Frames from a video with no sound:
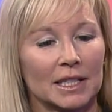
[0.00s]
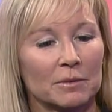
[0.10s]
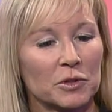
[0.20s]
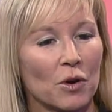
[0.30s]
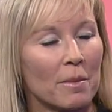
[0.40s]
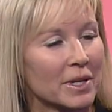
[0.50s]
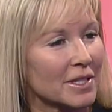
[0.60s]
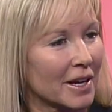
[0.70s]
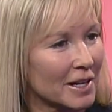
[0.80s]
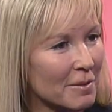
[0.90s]
So I'm
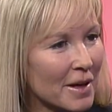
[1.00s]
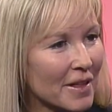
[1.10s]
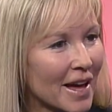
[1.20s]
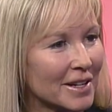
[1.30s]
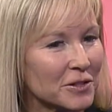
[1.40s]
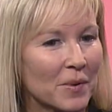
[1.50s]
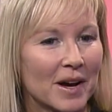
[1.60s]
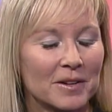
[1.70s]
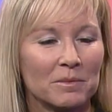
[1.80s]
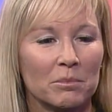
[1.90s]
excited about that as
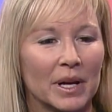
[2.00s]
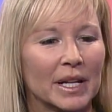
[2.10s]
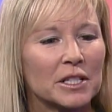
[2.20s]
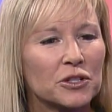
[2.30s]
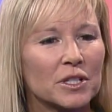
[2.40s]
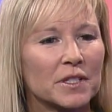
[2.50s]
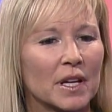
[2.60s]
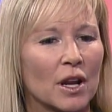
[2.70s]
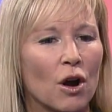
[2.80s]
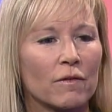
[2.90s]
well. But it's just
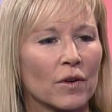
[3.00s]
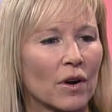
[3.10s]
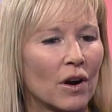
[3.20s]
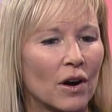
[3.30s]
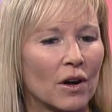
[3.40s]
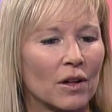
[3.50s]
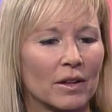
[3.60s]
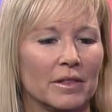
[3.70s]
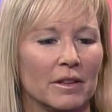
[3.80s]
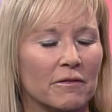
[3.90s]
an overall,
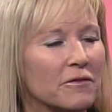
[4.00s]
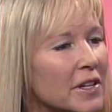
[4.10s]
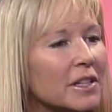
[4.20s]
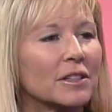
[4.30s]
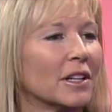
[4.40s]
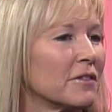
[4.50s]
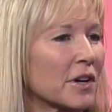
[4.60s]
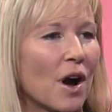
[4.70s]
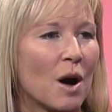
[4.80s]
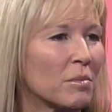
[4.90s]
the feel of the
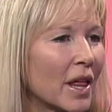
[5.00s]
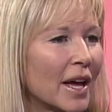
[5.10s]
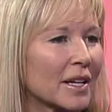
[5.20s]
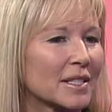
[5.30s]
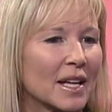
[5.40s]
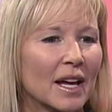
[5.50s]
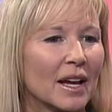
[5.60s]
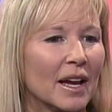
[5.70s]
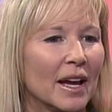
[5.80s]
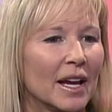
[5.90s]
complex,
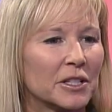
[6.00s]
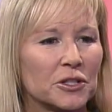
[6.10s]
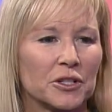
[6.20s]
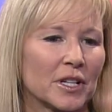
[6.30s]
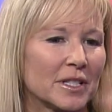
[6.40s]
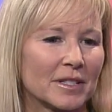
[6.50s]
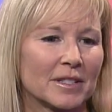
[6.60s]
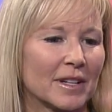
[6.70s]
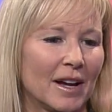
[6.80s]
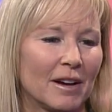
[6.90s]
it's
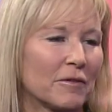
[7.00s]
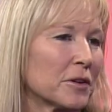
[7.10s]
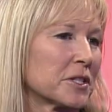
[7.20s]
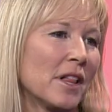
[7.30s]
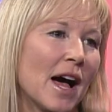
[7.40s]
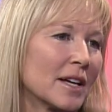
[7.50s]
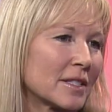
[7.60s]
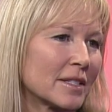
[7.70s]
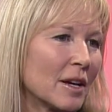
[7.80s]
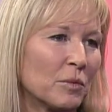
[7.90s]
just first
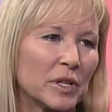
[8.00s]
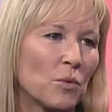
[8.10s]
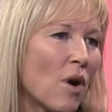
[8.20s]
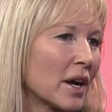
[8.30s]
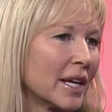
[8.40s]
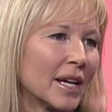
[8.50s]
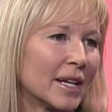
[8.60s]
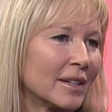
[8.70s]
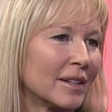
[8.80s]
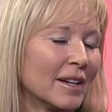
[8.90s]
class. When you walk
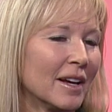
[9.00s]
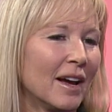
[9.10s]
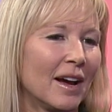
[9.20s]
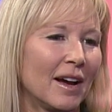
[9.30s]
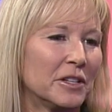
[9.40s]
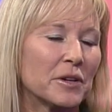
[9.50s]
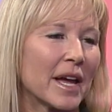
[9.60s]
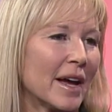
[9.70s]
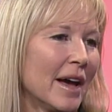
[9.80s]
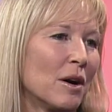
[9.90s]
in, you
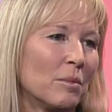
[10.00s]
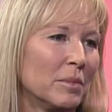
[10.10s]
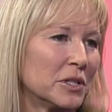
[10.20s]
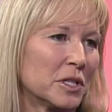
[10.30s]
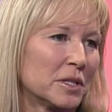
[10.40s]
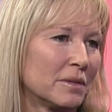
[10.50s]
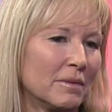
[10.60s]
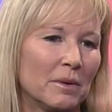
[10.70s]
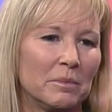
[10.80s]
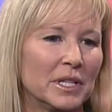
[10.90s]
can't help but just
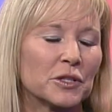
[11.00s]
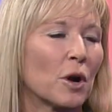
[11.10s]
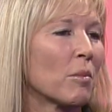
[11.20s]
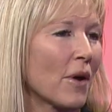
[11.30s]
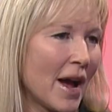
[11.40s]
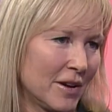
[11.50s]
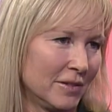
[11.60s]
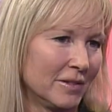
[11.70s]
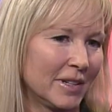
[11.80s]
be so proud.